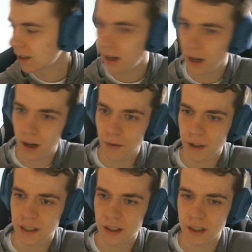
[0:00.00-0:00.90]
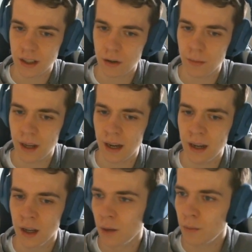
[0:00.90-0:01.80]
what is a 0 mana,
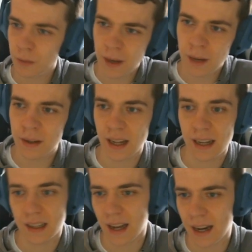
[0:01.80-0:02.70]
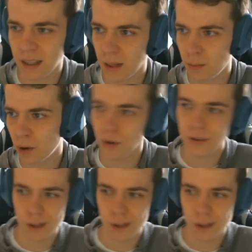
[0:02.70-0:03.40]
but maybe like Lightning Bolt,